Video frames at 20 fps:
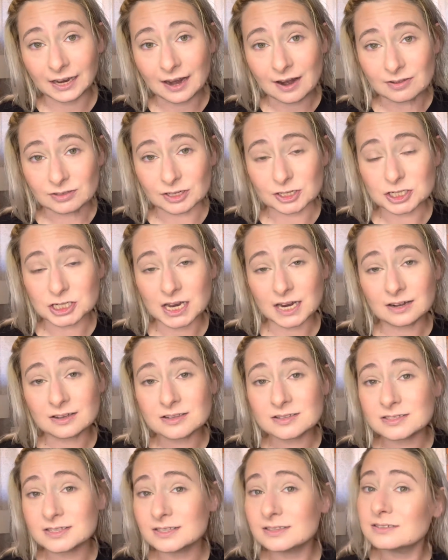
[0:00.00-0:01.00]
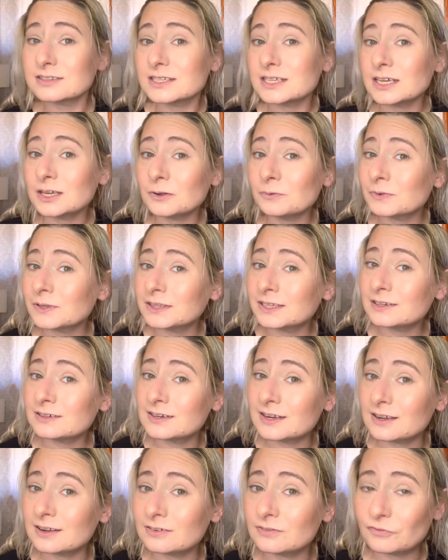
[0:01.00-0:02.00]
out their channels and seeing what they
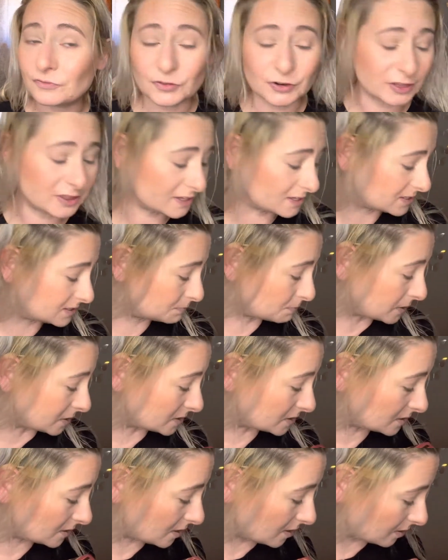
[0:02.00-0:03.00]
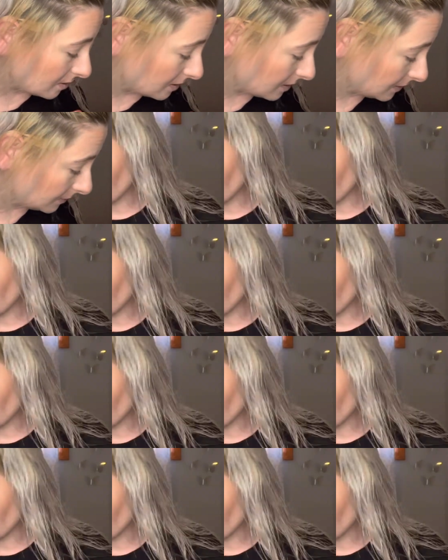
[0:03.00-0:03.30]
did for this month's look